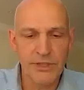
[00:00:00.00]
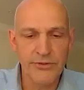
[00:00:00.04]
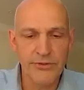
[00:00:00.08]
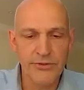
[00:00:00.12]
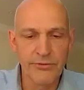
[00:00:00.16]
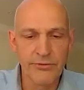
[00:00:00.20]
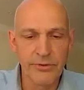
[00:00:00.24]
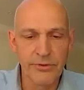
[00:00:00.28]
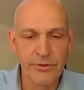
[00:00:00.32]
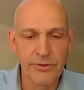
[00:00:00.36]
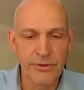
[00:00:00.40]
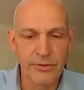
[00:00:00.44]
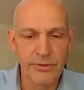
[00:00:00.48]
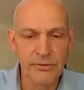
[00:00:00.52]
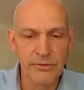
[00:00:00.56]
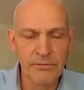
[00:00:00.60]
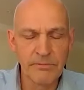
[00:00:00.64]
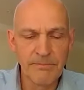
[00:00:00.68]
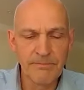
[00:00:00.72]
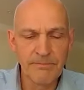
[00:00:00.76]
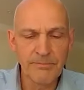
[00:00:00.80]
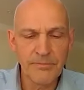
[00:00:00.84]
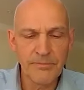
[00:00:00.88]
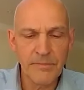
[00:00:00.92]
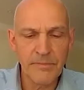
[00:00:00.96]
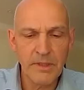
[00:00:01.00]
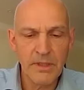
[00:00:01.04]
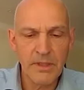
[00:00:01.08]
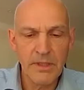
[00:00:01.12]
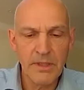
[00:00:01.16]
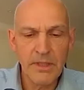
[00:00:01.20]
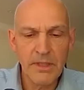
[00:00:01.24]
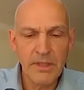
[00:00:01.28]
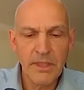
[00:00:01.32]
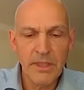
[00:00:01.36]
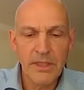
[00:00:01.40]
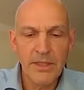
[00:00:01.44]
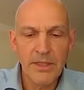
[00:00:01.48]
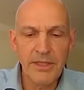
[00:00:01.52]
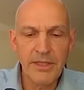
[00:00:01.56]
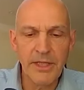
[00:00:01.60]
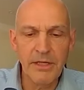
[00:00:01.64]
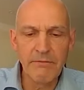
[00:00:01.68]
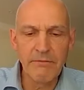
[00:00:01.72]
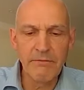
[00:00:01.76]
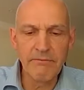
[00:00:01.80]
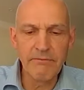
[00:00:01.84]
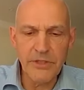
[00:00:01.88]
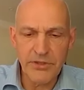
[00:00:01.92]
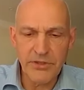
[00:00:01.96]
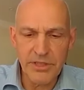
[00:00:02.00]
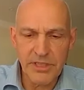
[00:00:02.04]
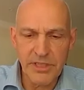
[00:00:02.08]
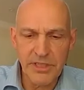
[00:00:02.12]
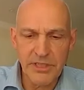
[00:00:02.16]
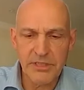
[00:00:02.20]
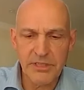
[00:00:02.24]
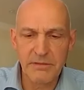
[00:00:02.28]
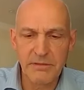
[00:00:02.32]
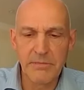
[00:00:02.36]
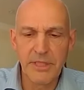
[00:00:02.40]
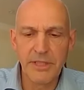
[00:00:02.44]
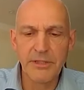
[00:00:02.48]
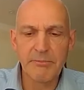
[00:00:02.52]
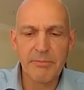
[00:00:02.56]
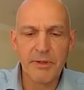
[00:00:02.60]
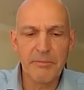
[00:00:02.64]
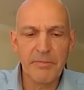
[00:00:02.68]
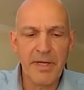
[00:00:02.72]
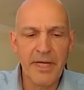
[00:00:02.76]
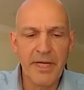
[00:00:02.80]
rural, the inventory system in the